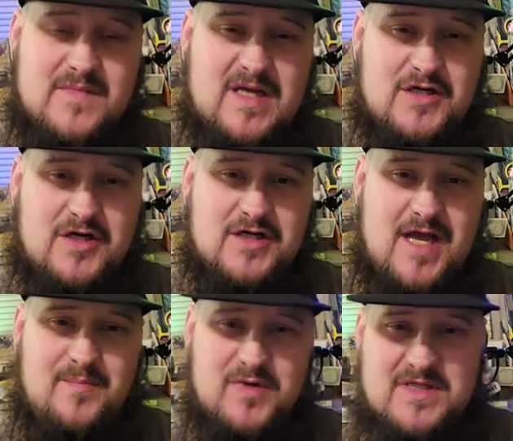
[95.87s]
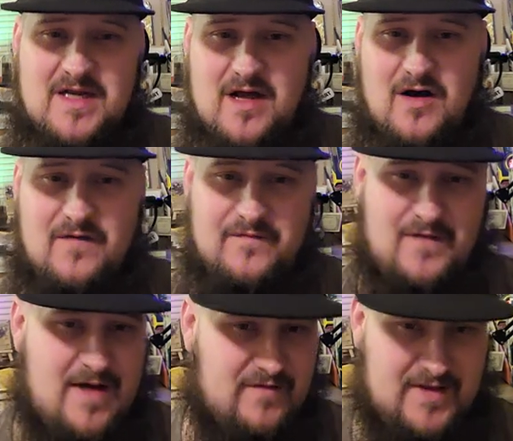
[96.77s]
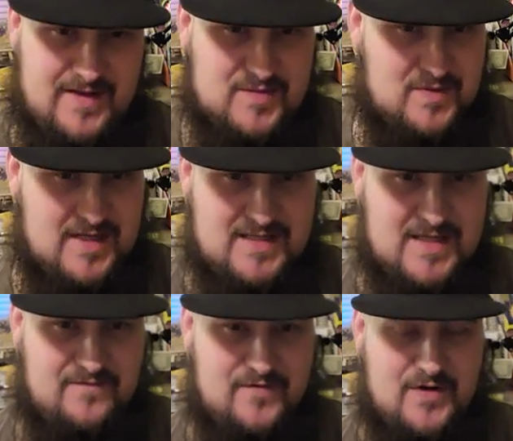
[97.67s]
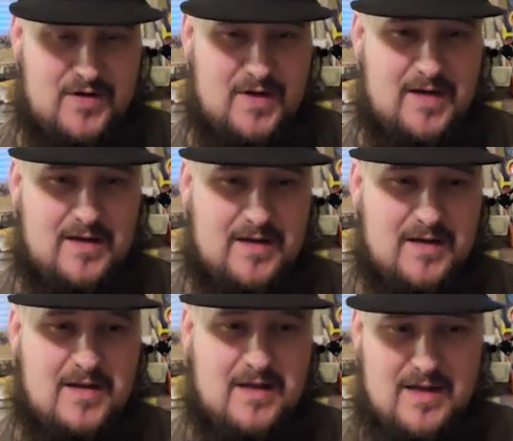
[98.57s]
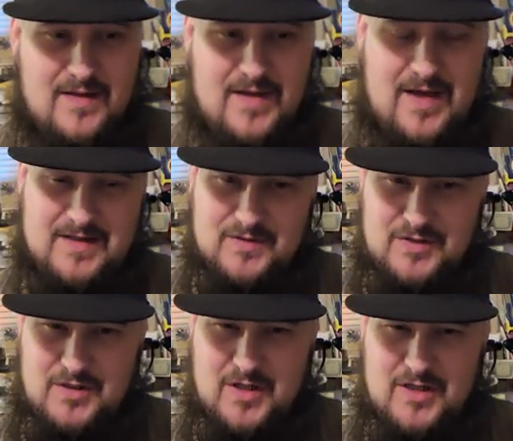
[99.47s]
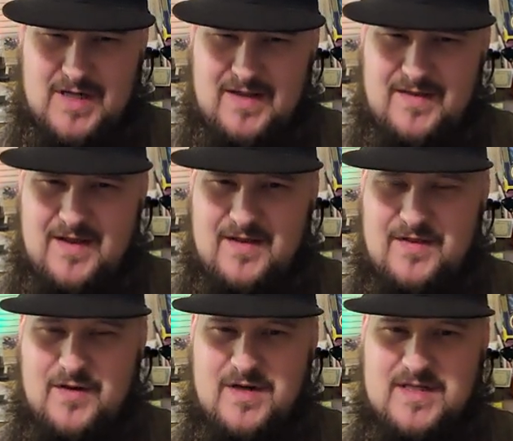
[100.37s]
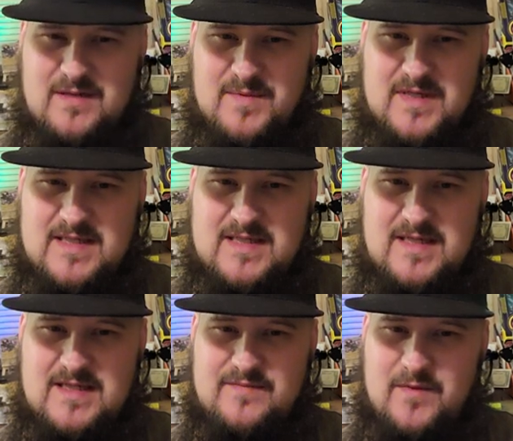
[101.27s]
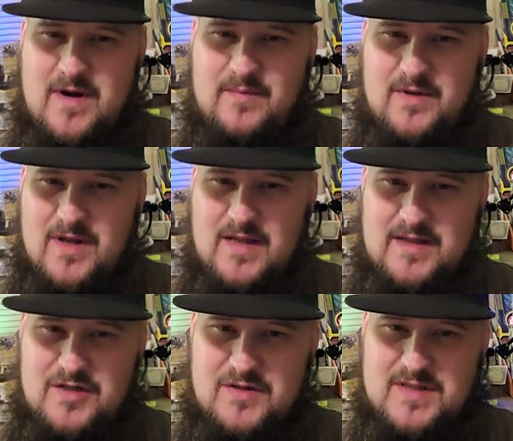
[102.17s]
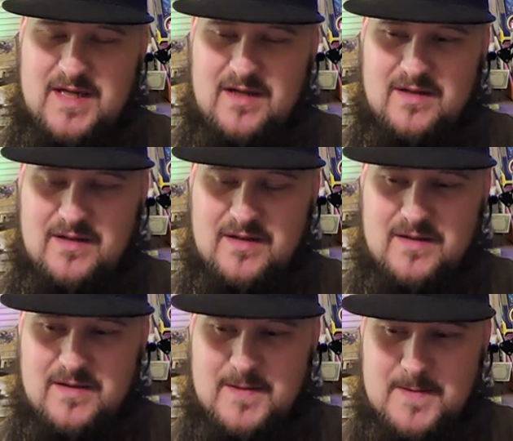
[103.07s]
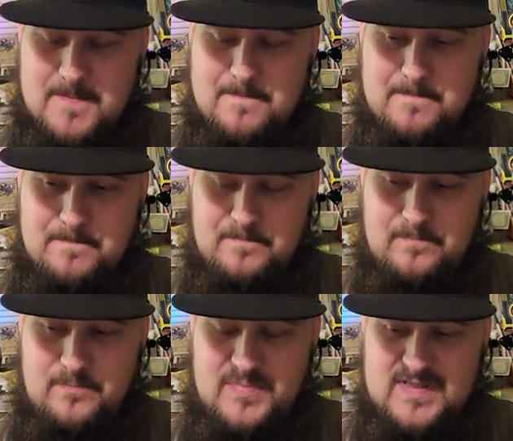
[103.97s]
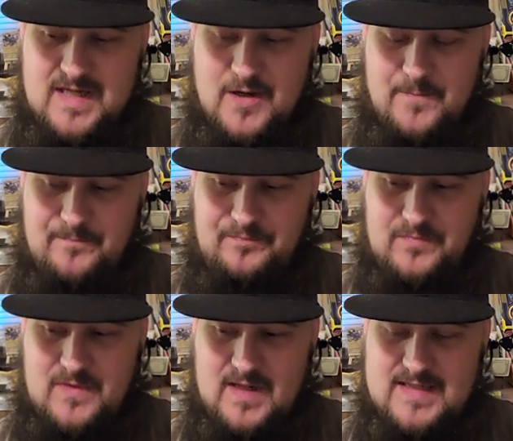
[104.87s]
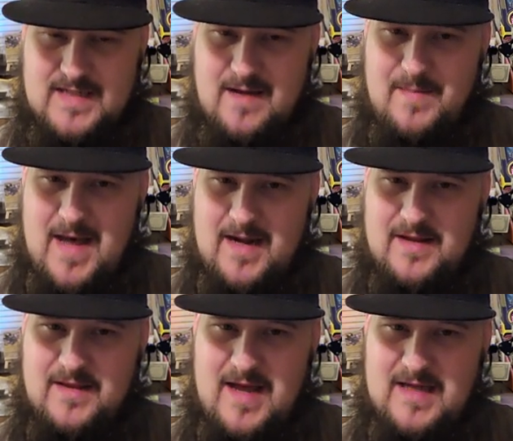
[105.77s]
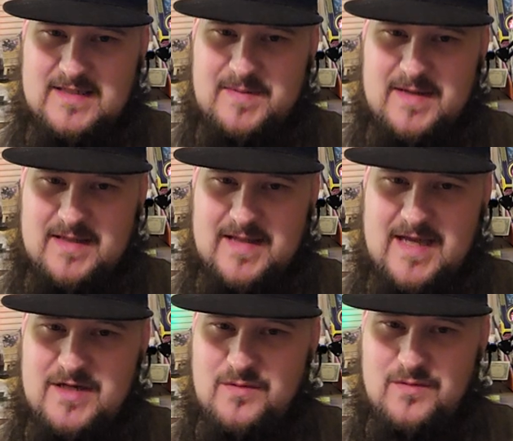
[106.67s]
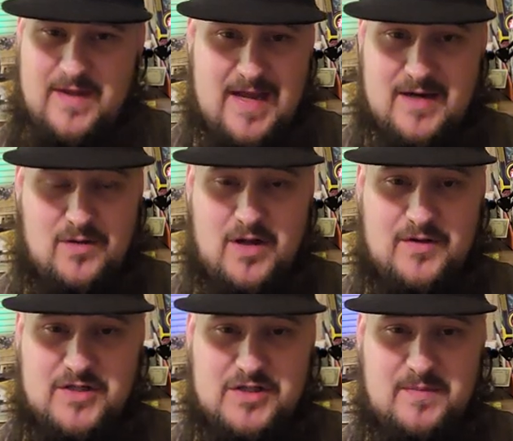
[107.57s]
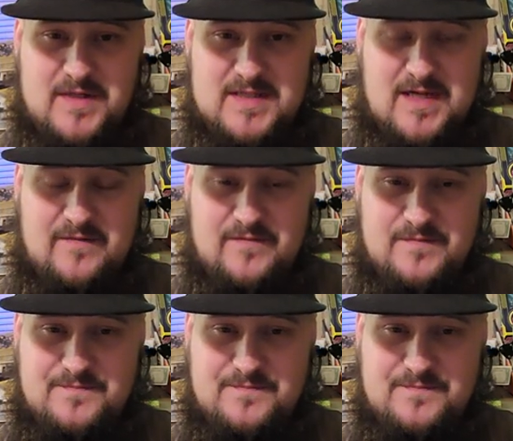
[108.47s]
They charge 8% off everything. That's what they take for their cut. They also charge, I think, 30-something cents for every lot that you sell. So it's not bad in the aspect that they do, they handle all the shipping stuff.